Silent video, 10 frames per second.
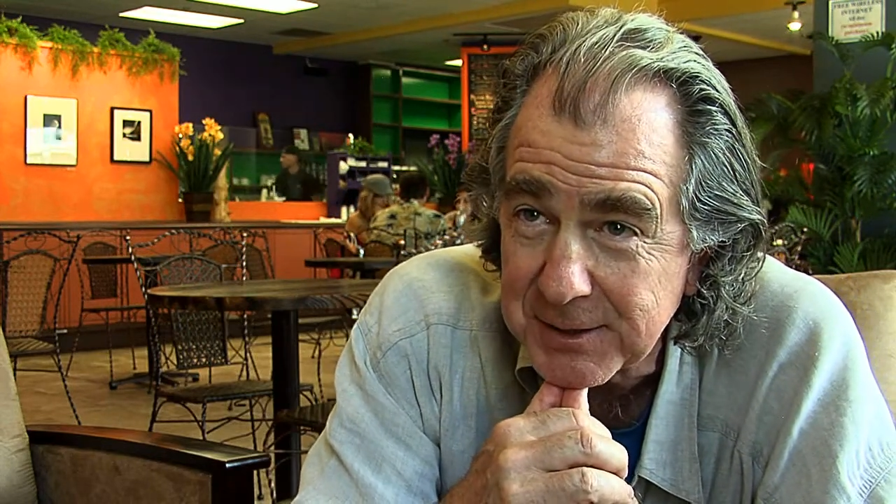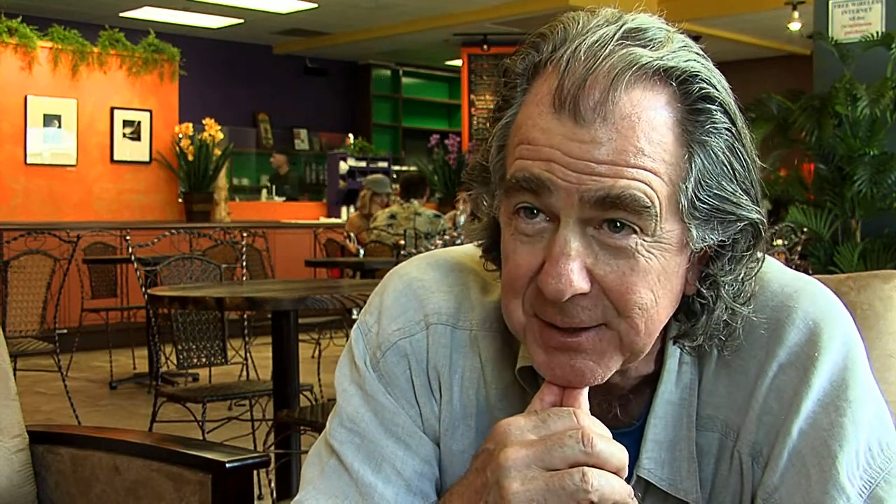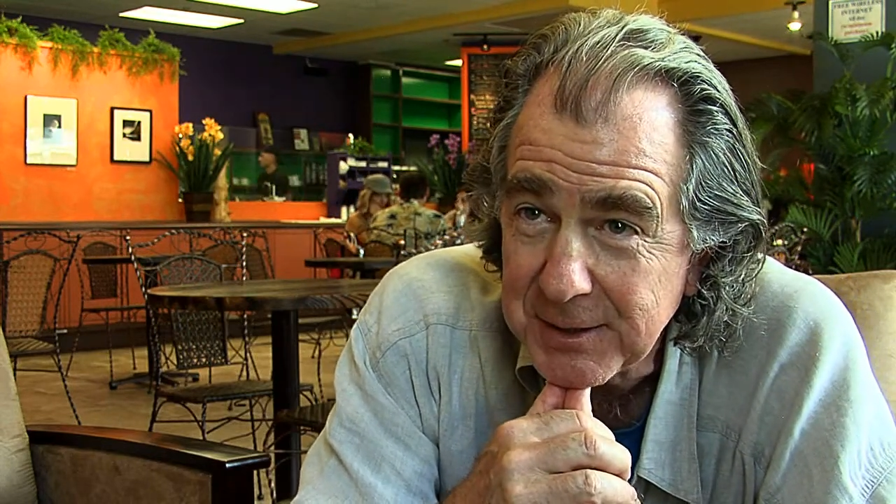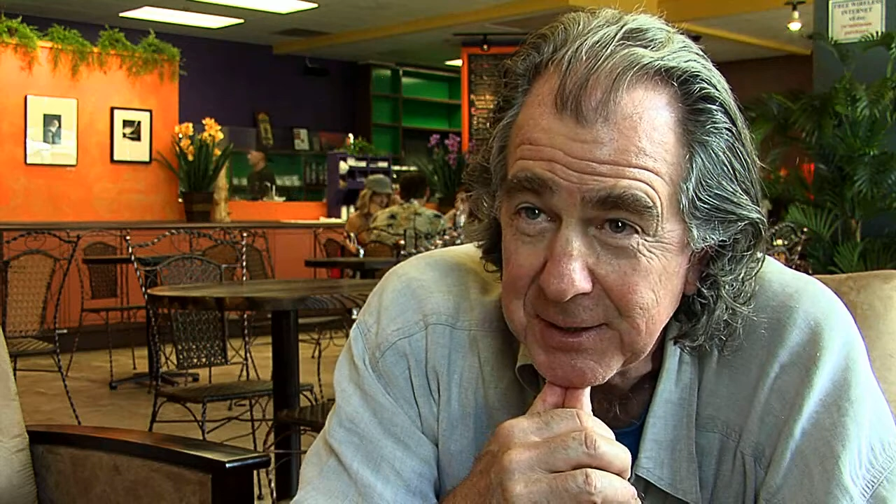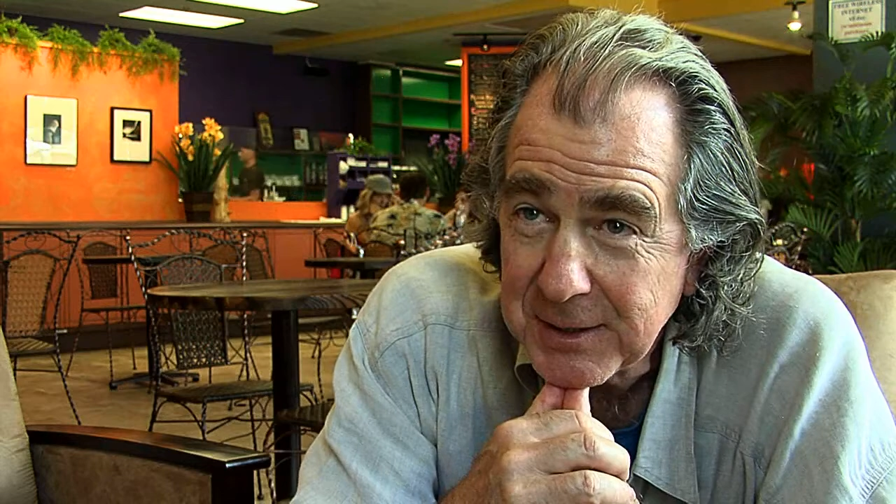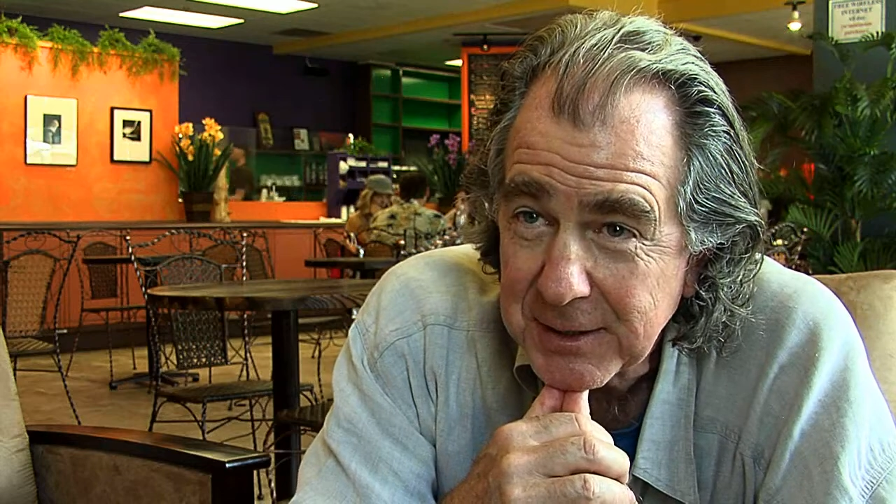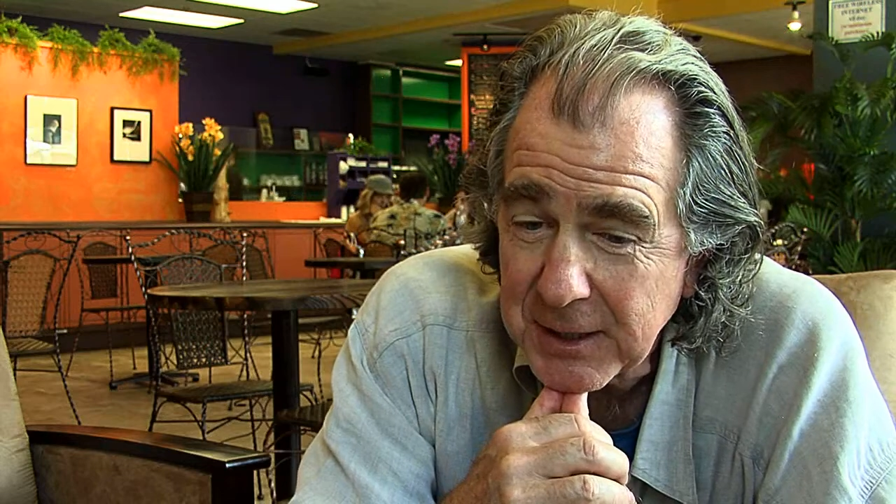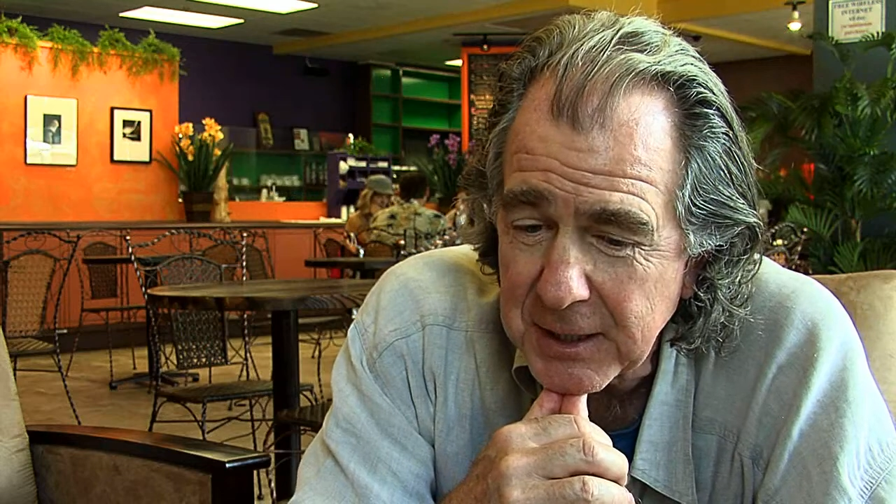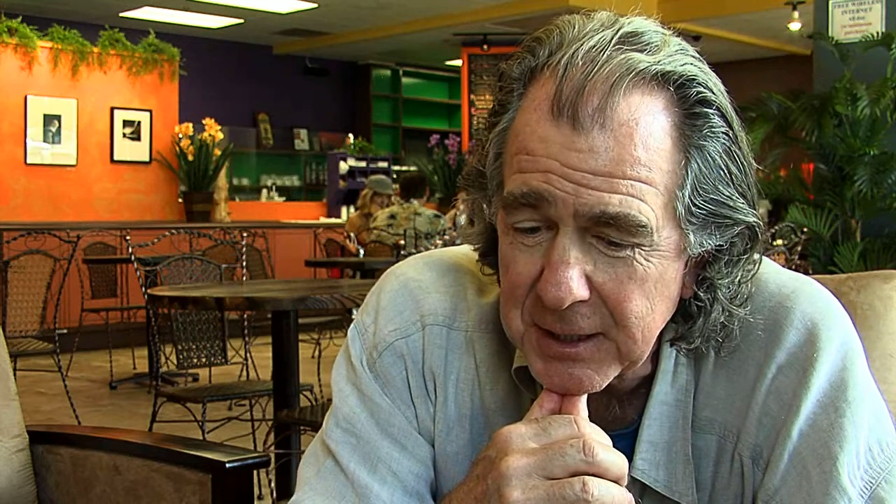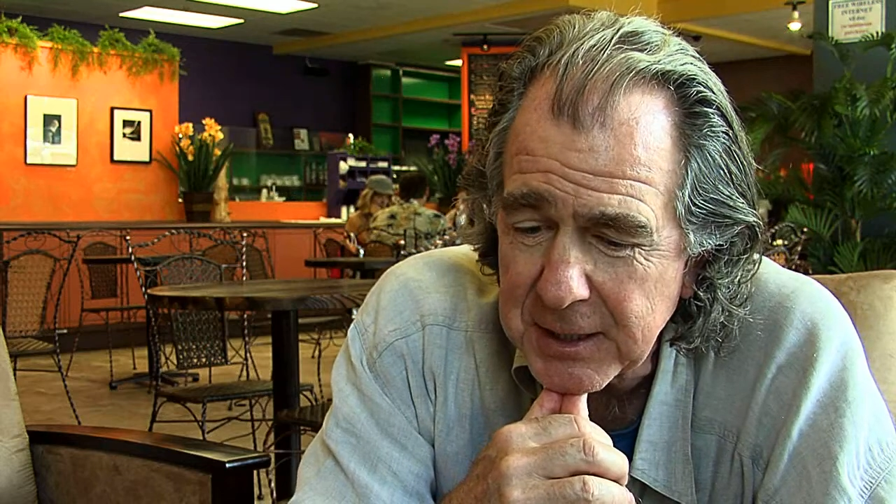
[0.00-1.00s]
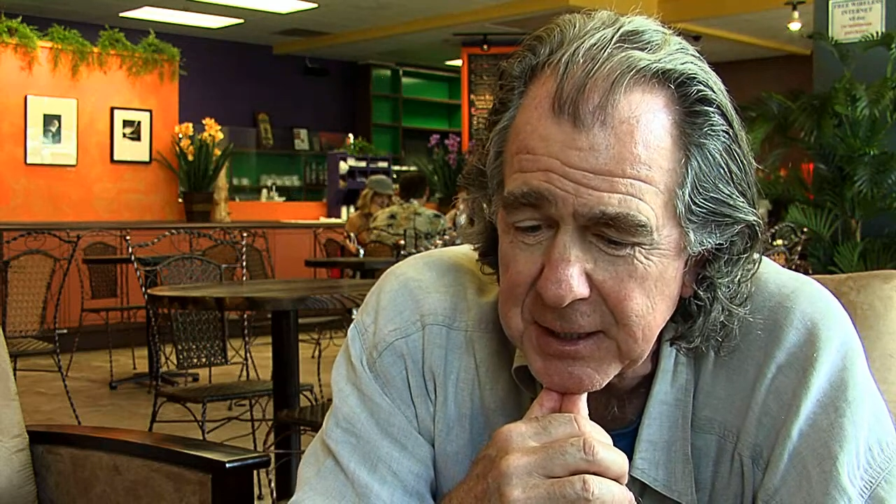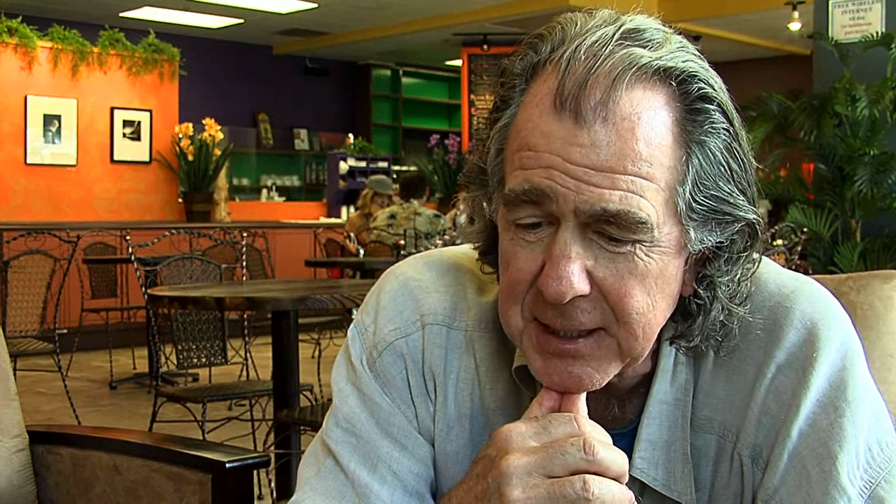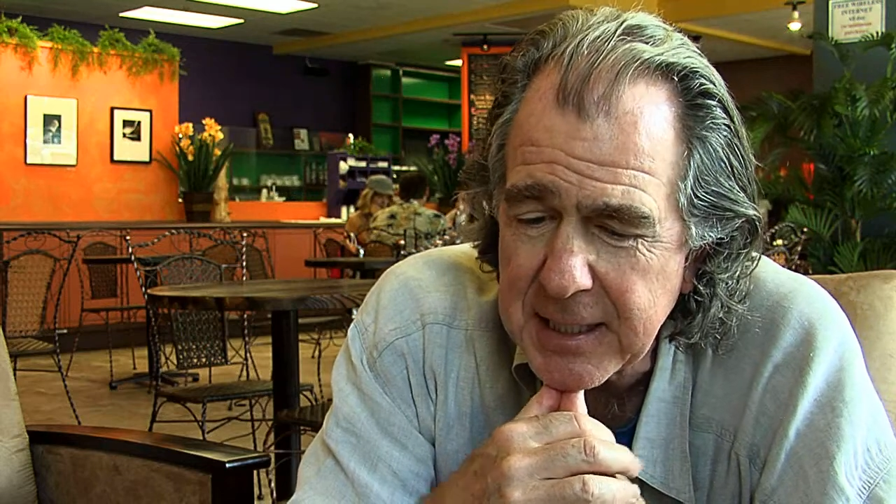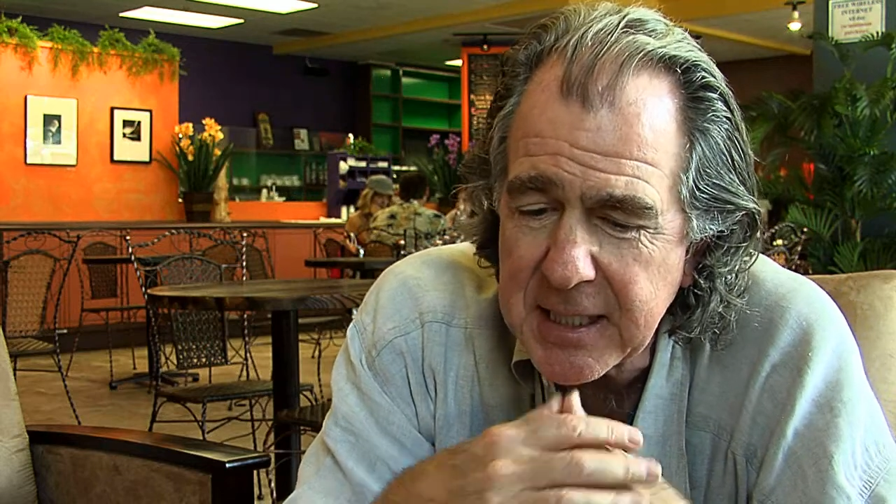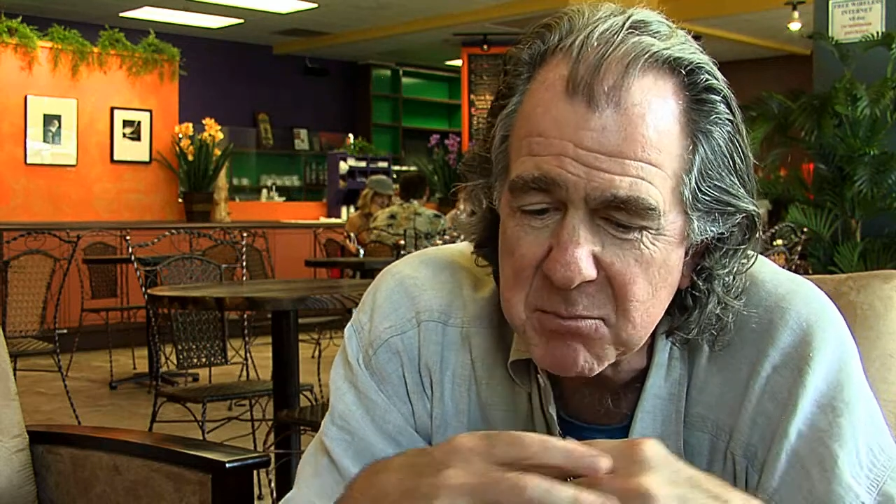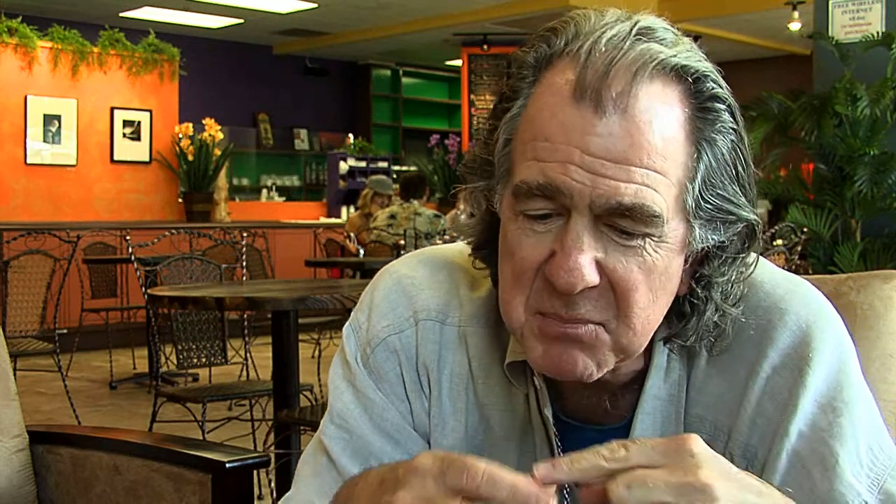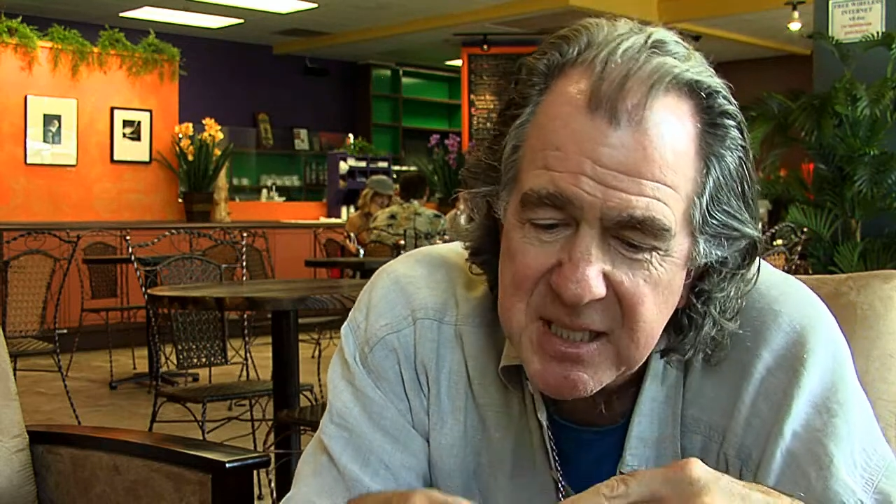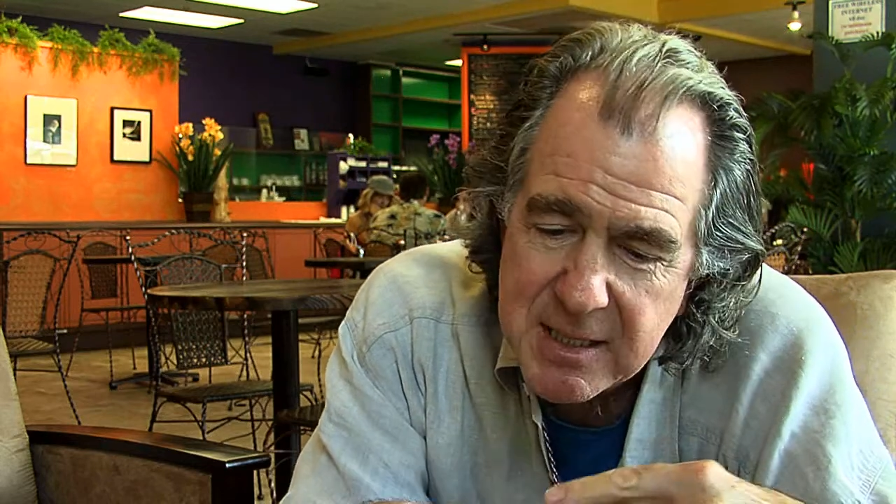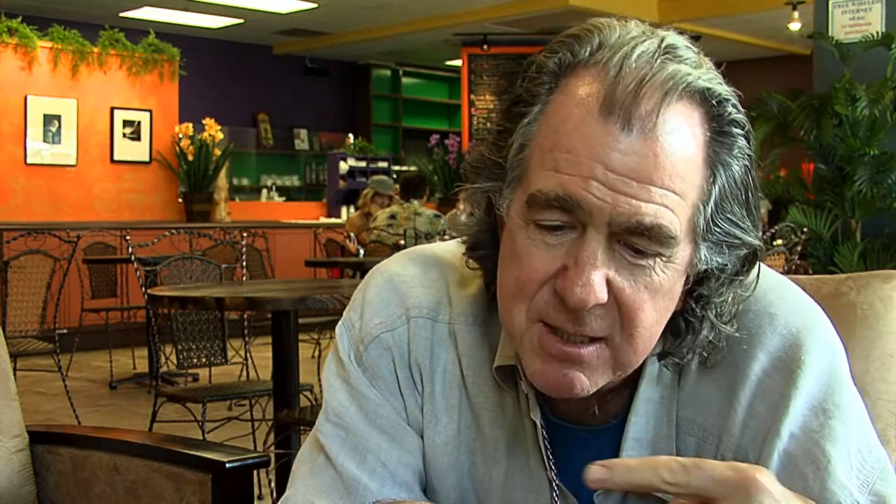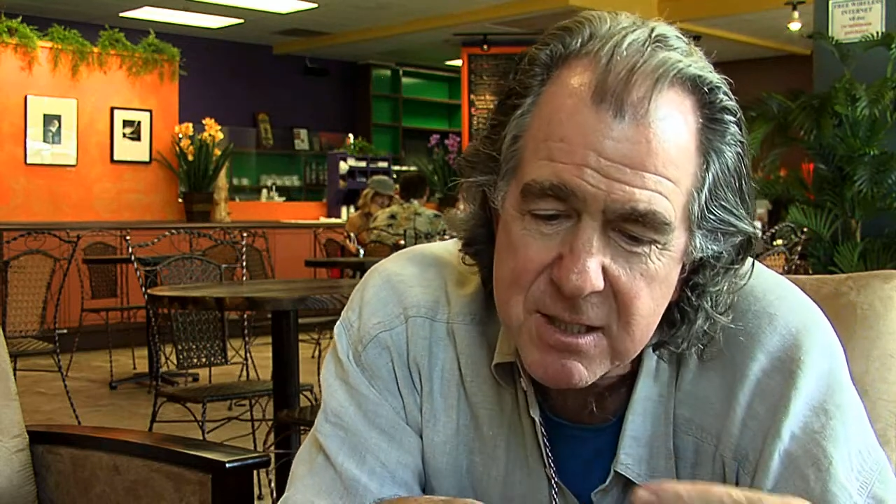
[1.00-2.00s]
and it
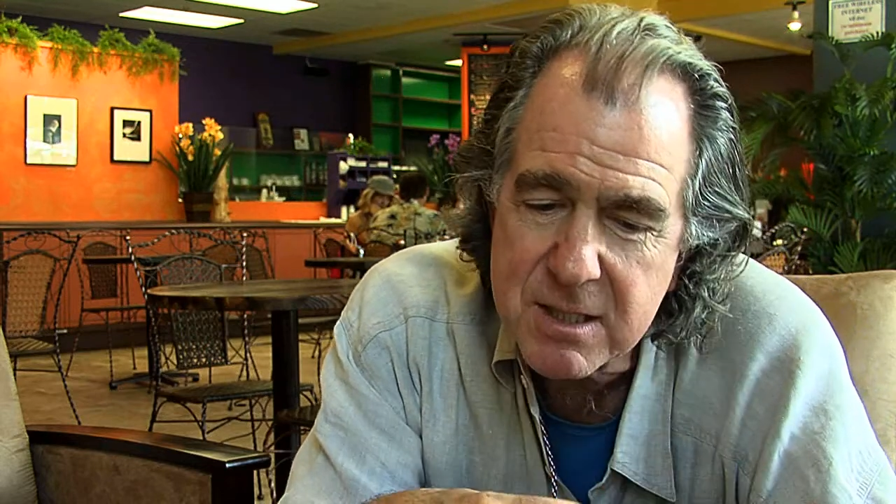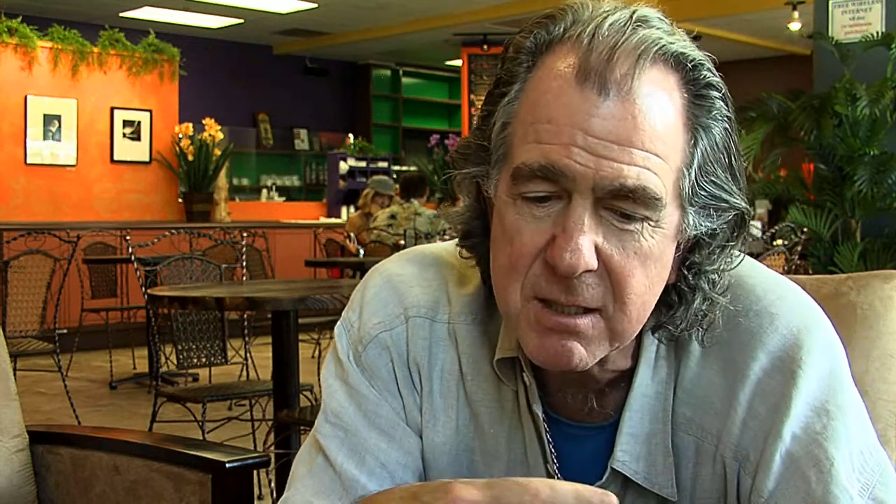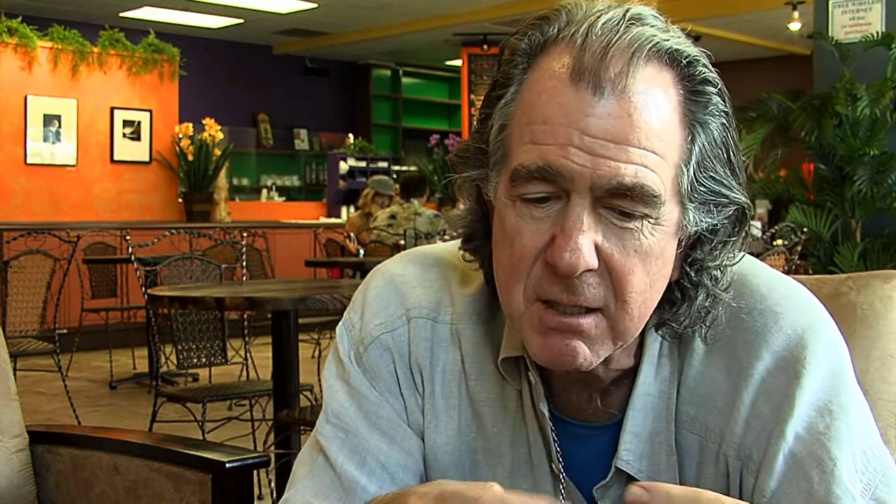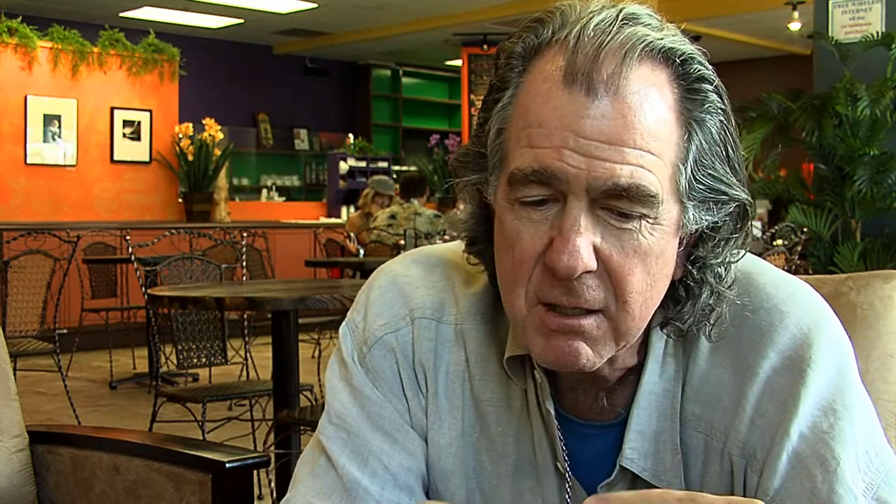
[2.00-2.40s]
means